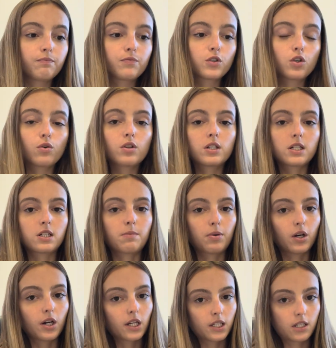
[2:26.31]
to the
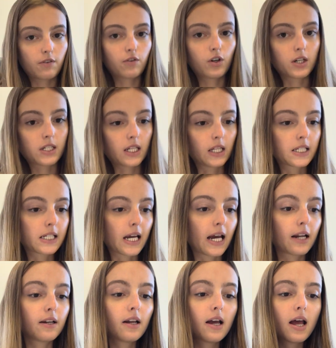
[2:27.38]
disappearance of Kris and Lisanne,